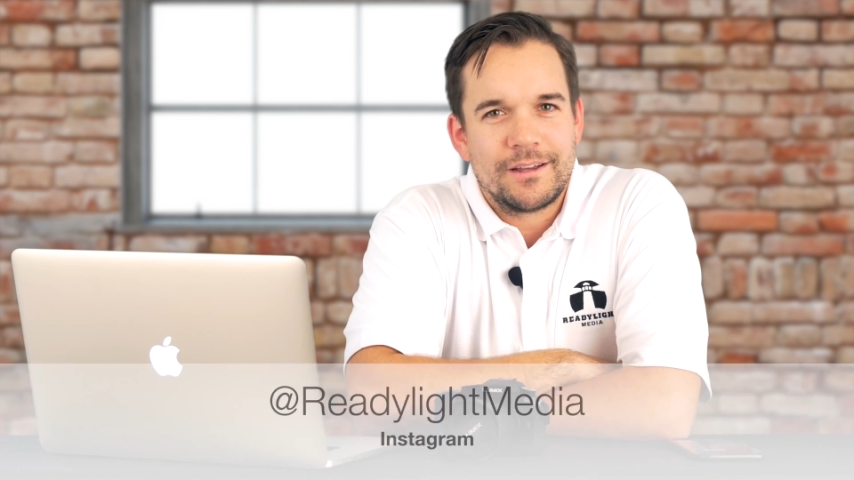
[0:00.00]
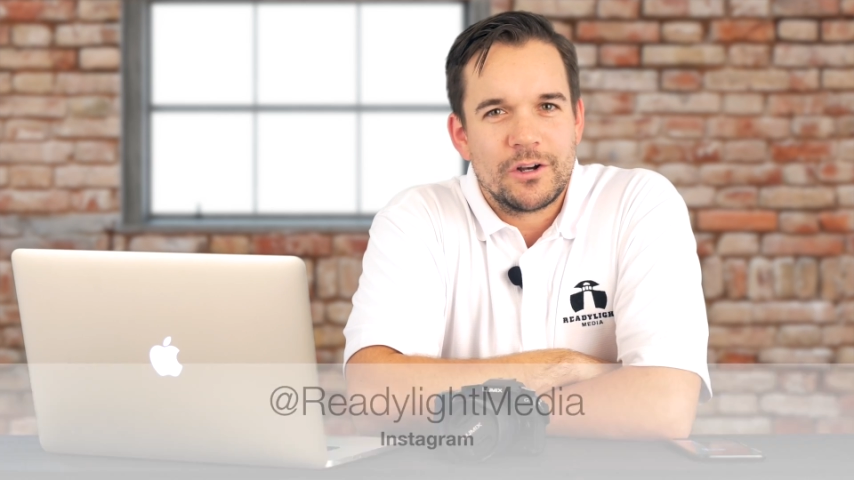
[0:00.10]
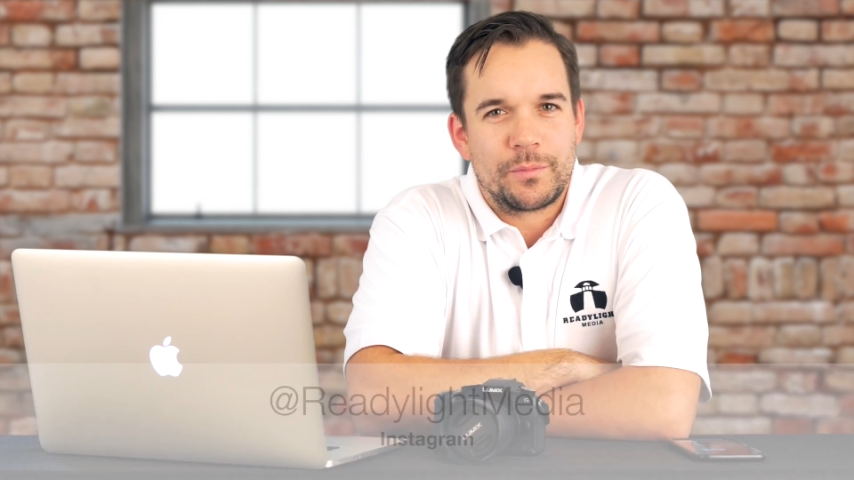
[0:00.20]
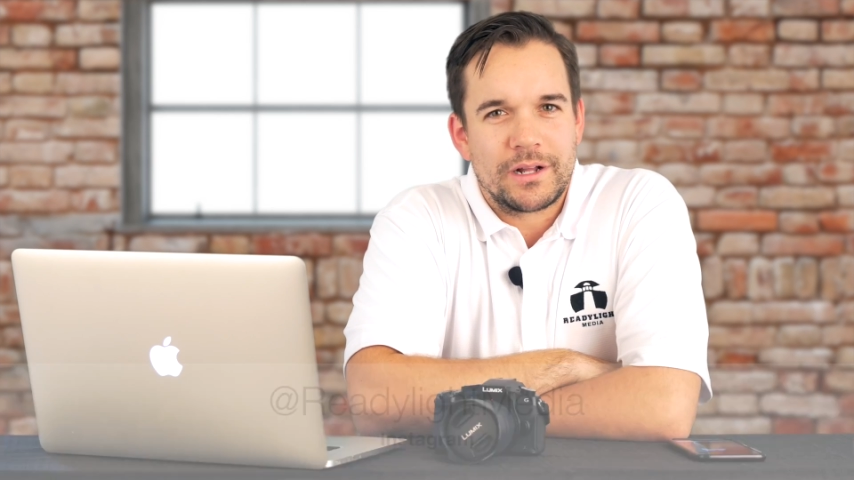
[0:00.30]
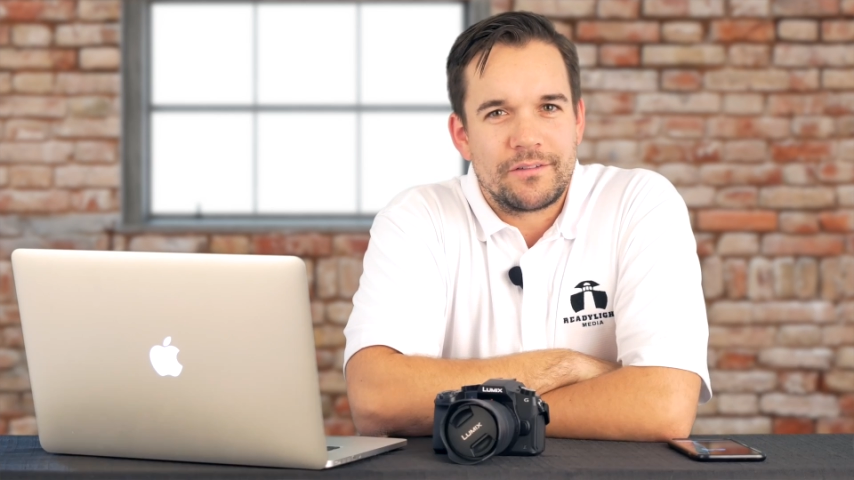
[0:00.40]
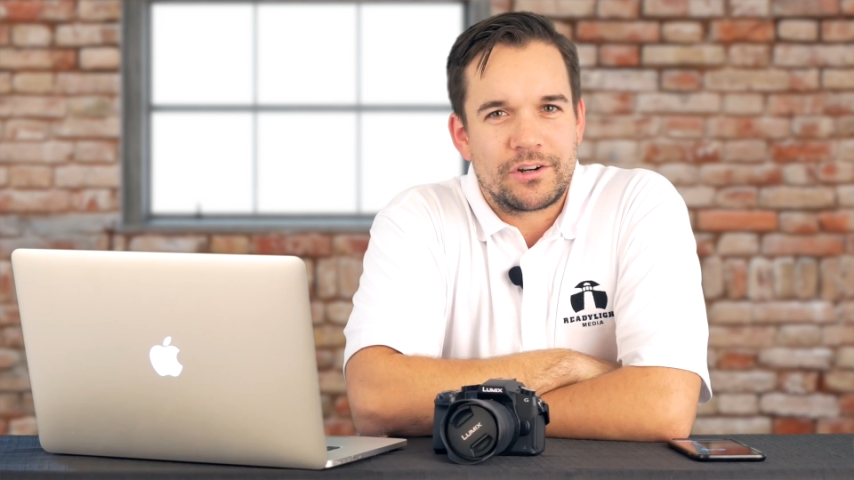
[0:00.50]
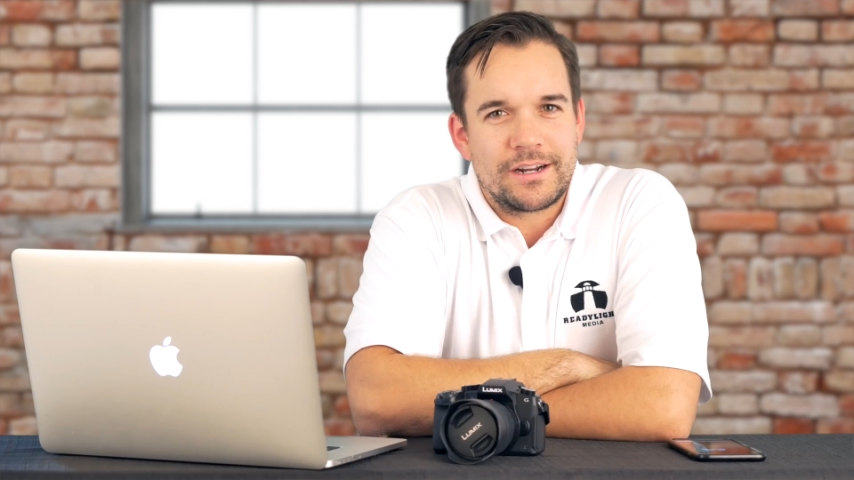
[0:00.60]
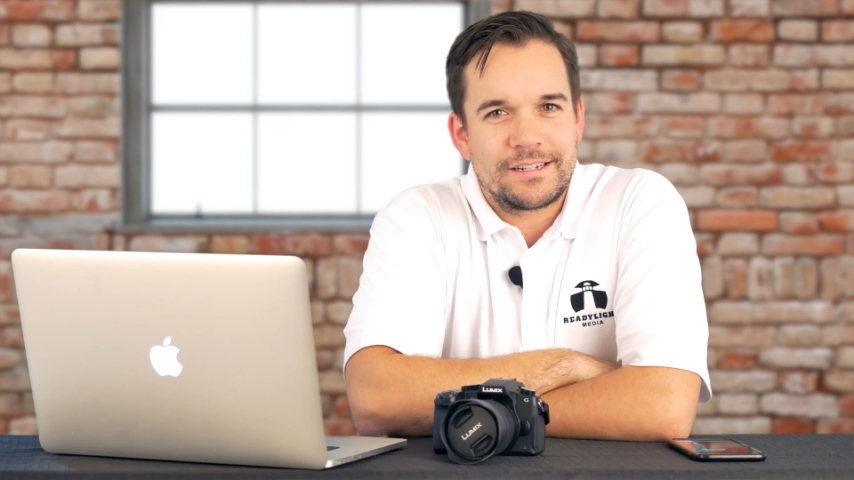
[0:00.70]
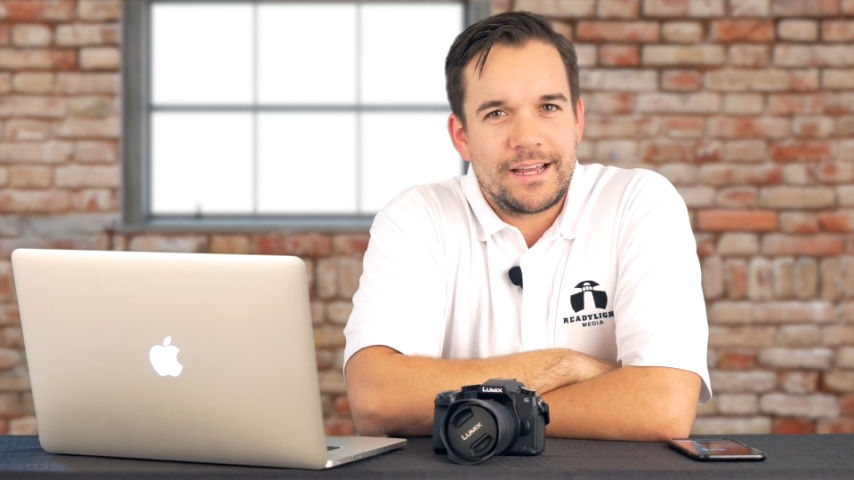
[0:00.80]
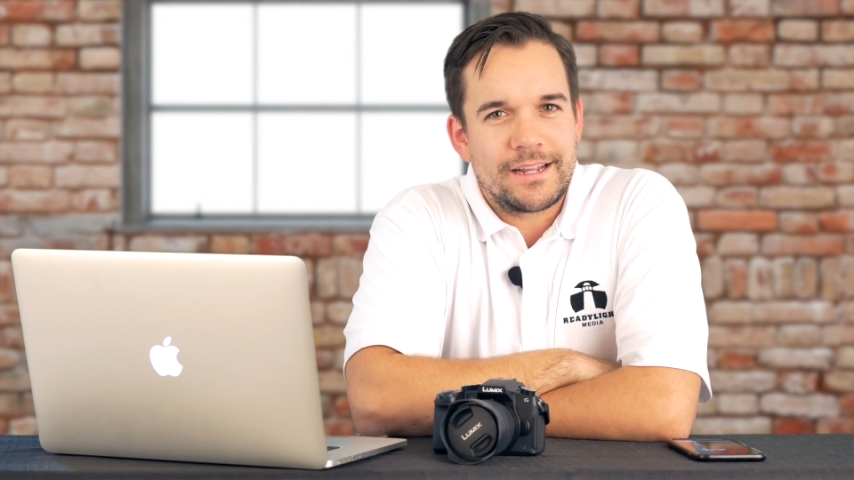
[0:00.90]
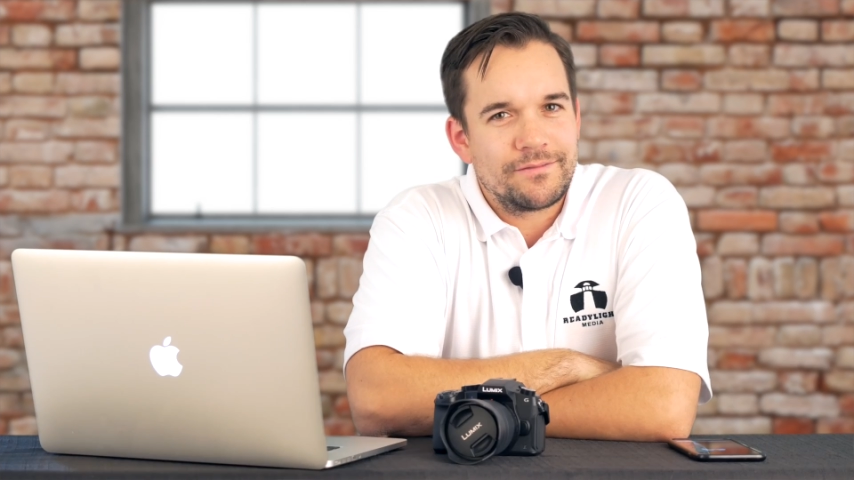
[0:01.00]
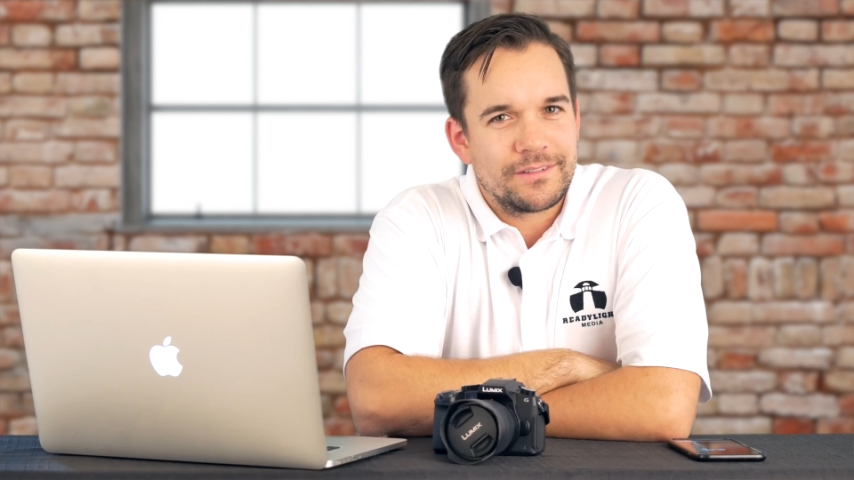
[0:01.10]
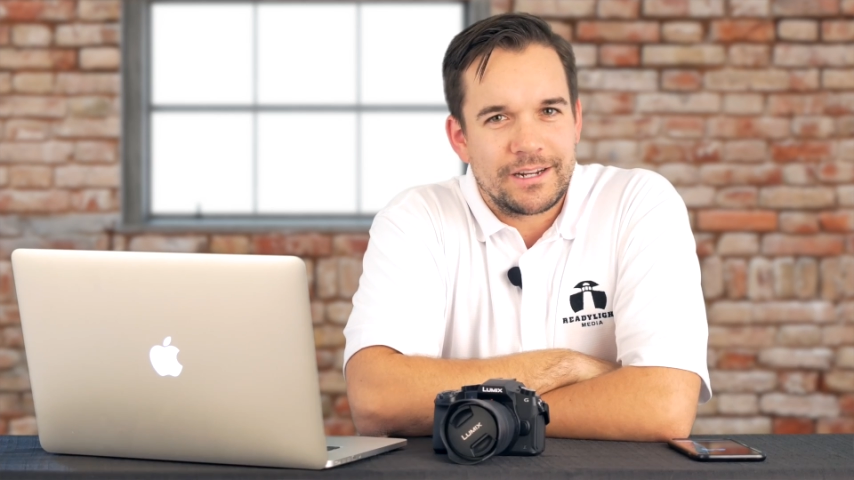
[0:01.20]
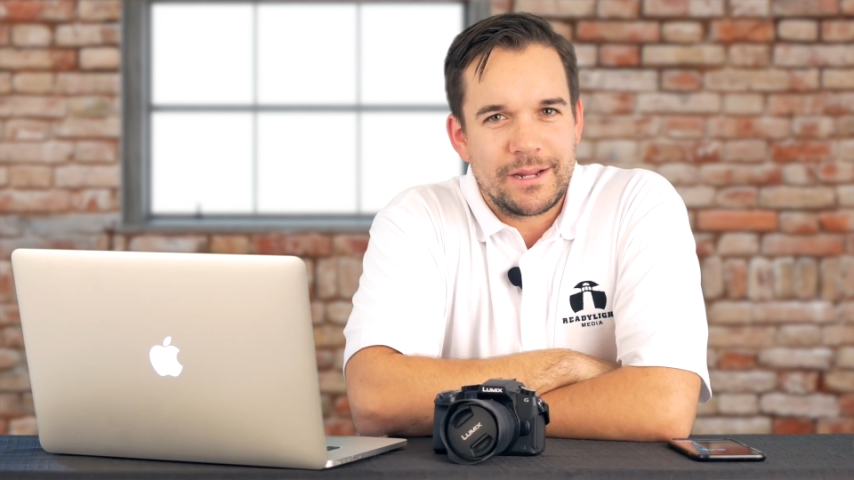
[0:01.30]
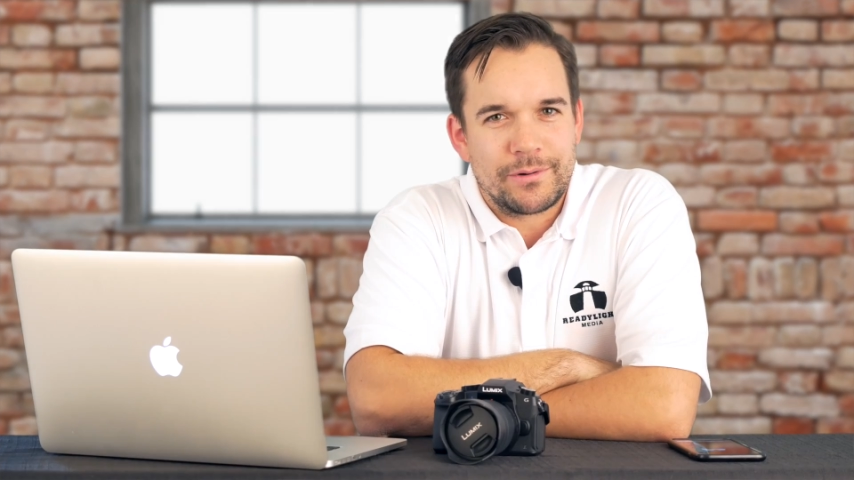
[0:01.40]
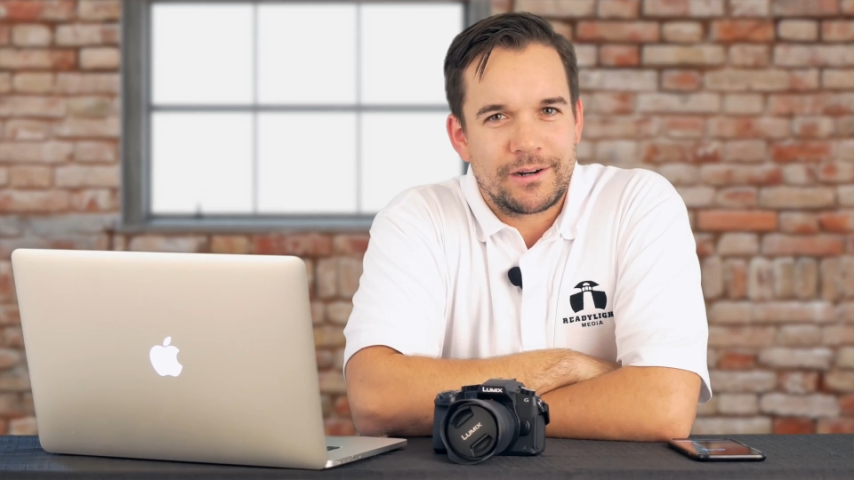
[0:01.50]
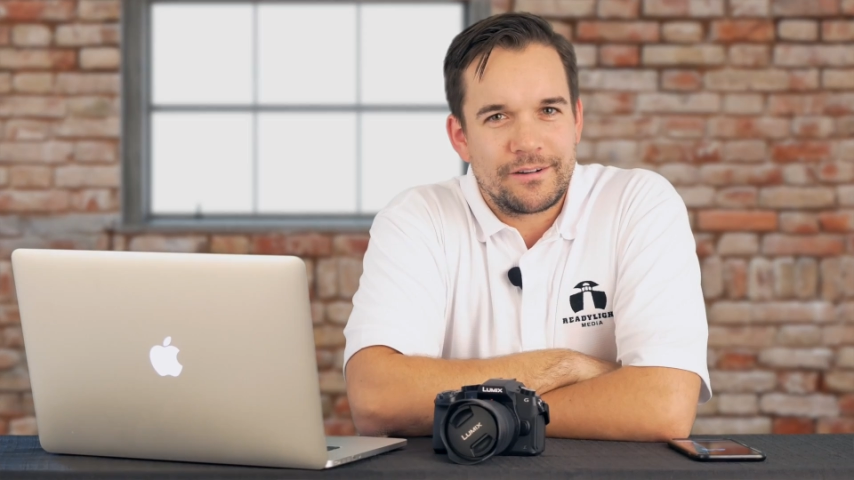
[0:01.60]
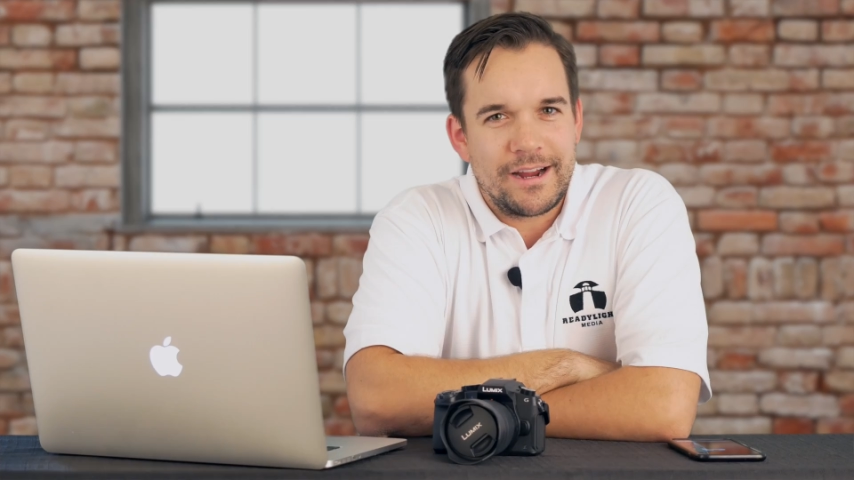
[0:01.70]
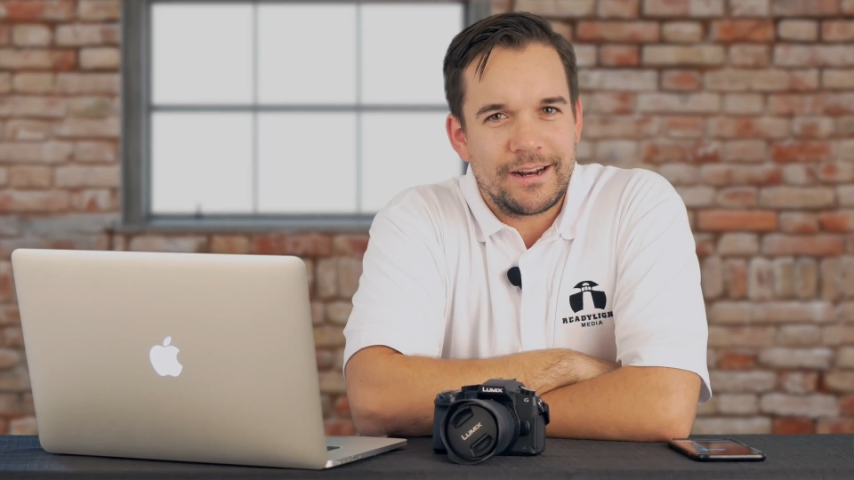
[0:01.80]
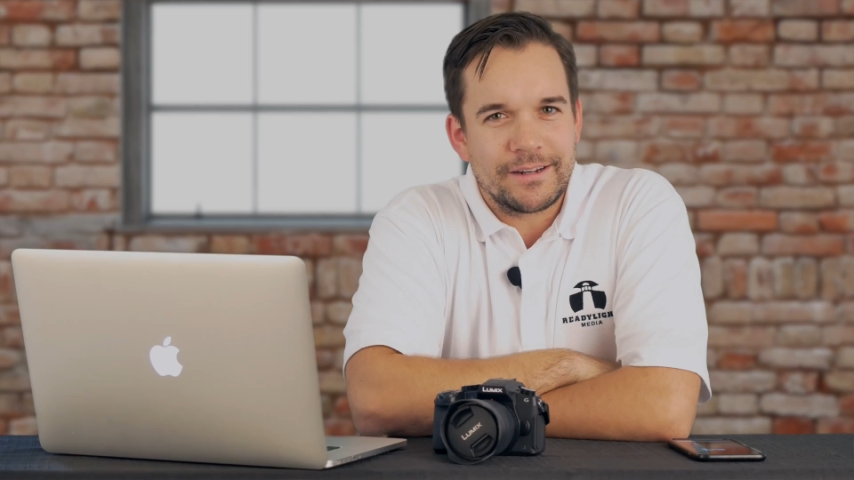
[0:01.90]
Hope you all have a great day, and keep on
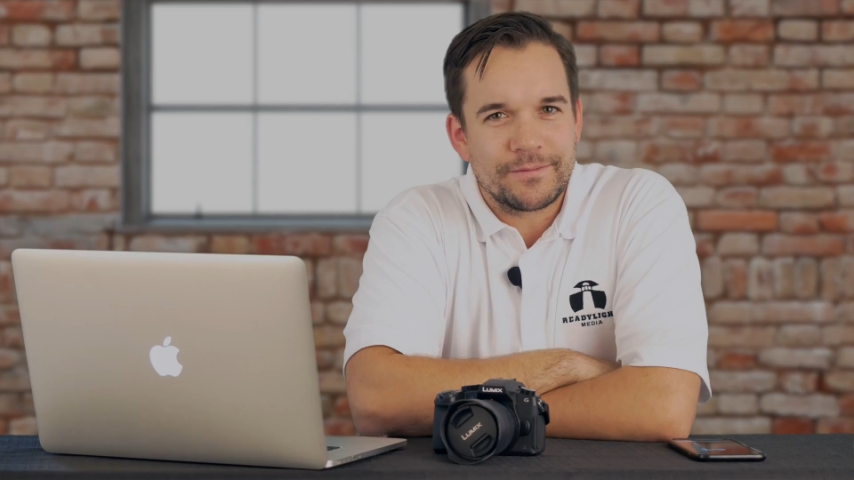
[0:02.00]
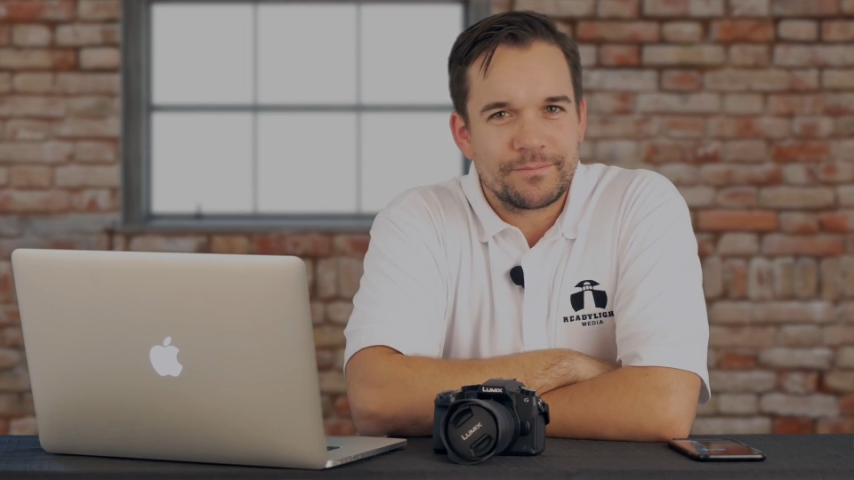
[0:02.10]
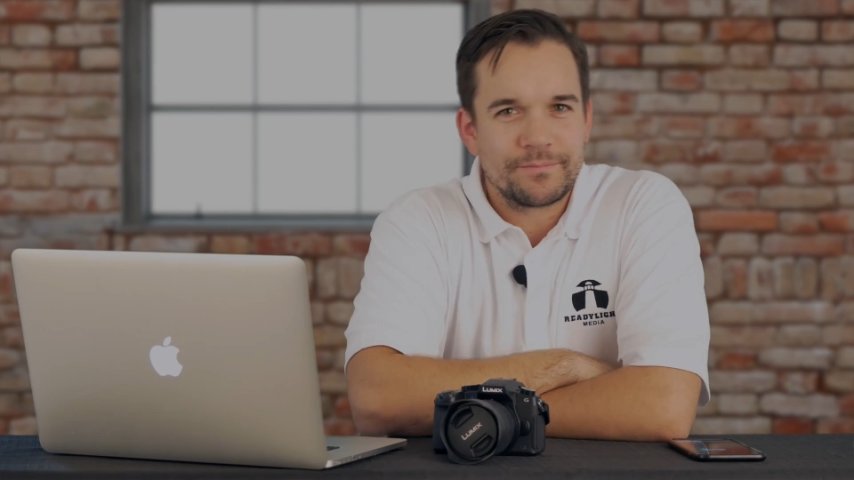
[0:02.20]
creating.